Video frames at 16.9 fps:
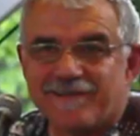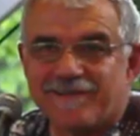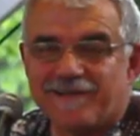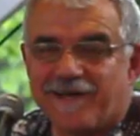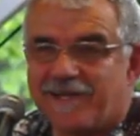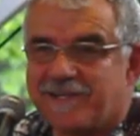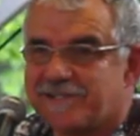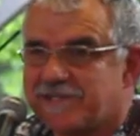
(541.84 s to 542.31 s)
the
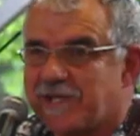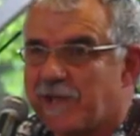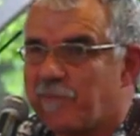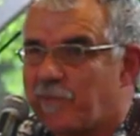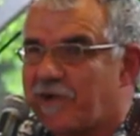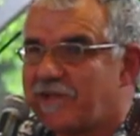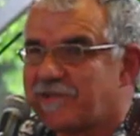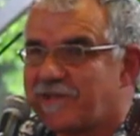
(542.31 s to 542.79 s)
travel
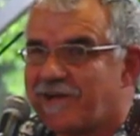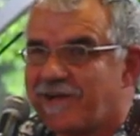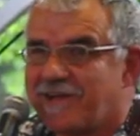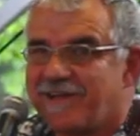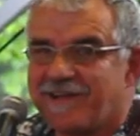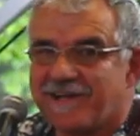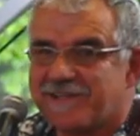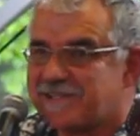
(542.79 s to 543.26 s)
part, you know,
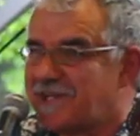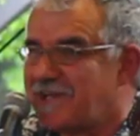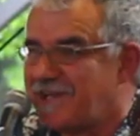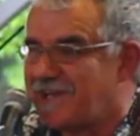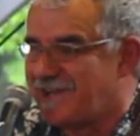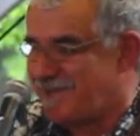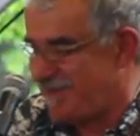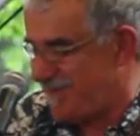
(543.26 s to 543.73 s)
the money
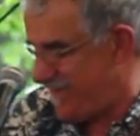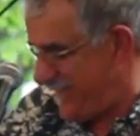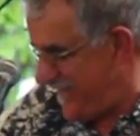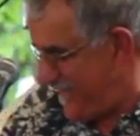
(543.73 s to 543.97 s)
part,